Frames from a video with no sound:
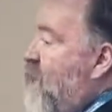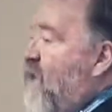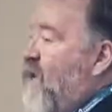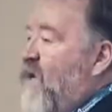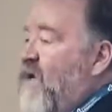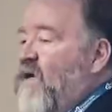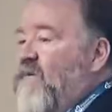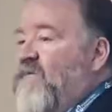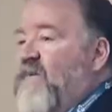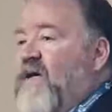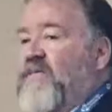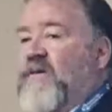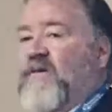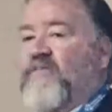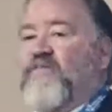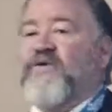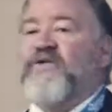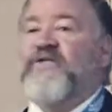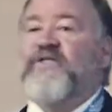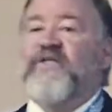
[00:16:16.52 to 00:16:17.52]
it may be
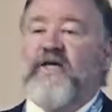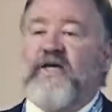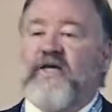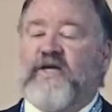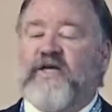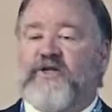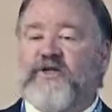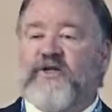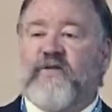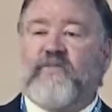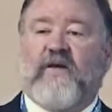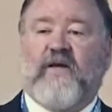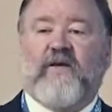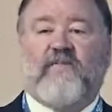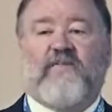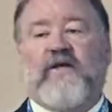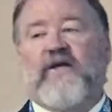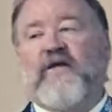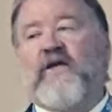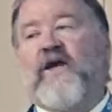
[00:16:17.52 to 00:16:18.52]
prestige, it may
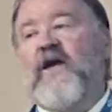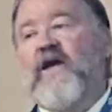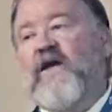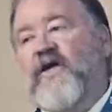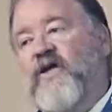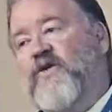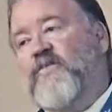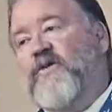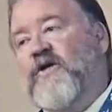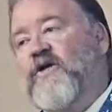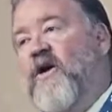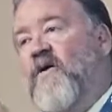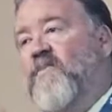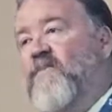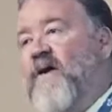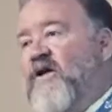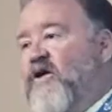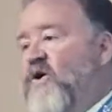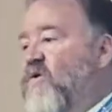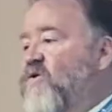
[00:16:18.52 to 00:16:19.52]
be you become
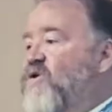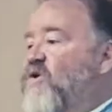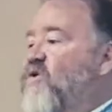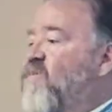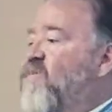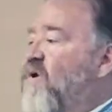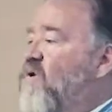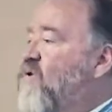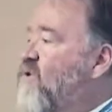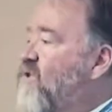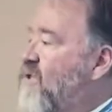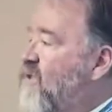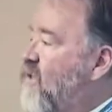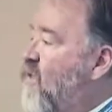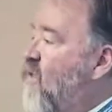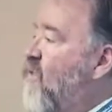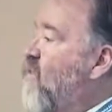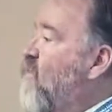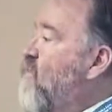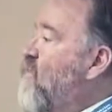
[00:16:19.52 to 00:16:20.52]
my go-to person,
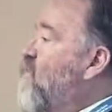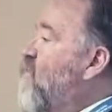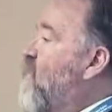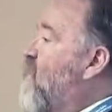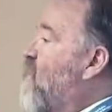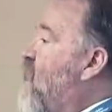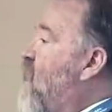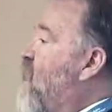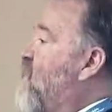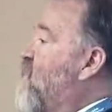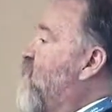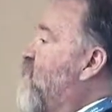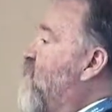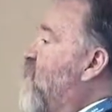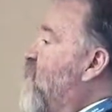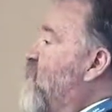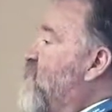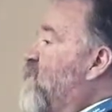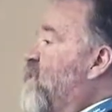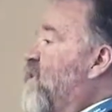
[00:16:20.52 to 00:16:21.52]
all those sort of kinds of
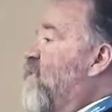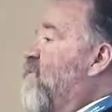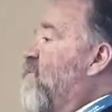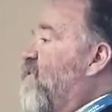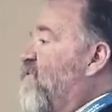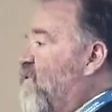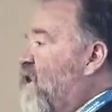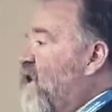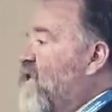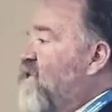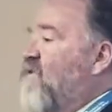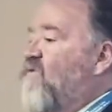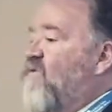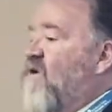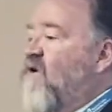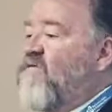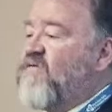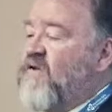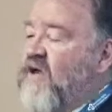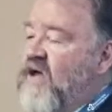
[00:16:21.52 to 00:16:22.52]
things that are reflective
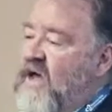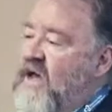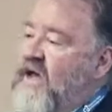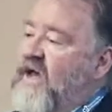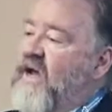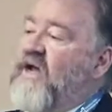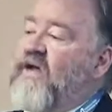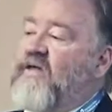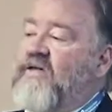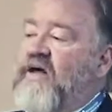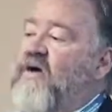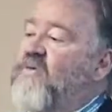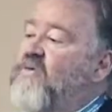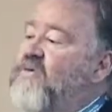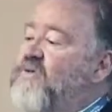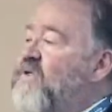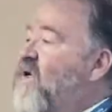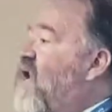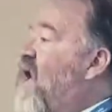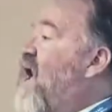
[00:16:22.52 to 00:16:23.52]
of, hey, that
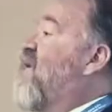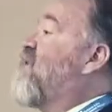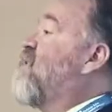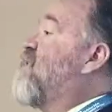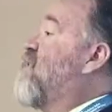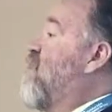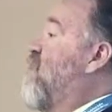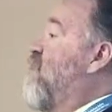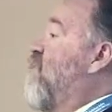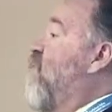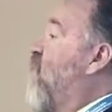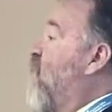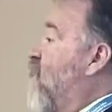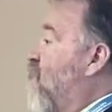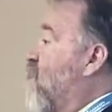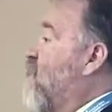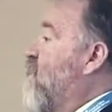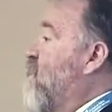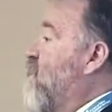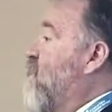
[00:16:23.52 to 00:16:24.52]
was excellent
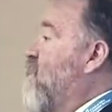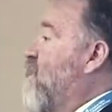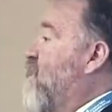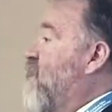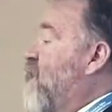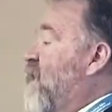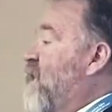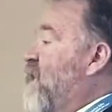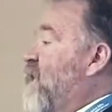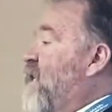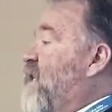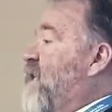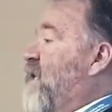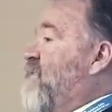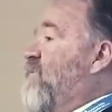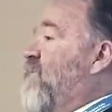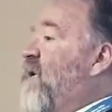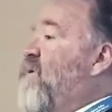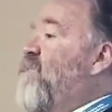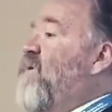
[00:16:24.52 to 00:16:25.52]
work.
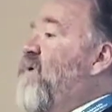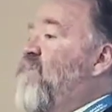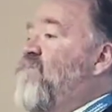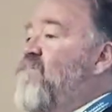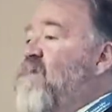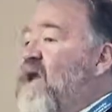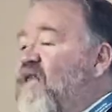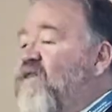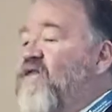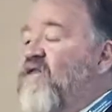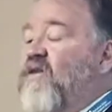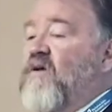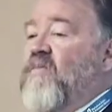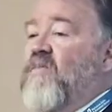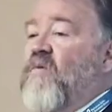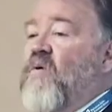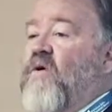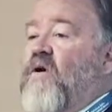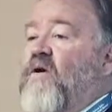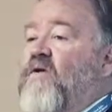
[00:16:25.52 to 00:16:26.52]
It may be nothing
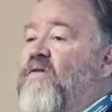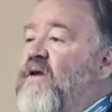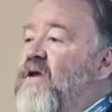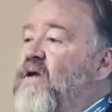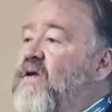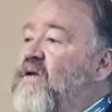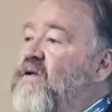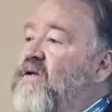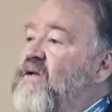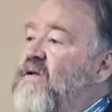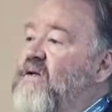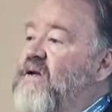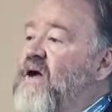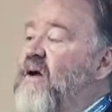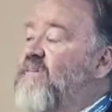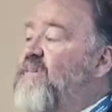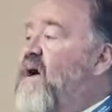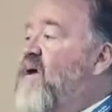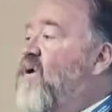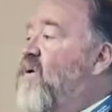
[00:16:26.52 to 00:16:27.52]
more than
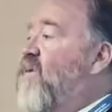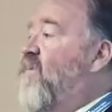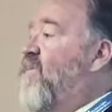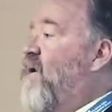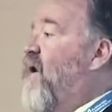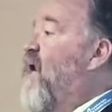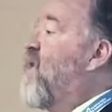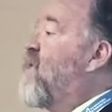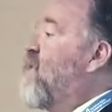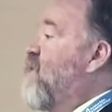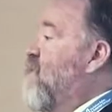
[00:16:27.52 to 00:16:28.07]
a pat on the back.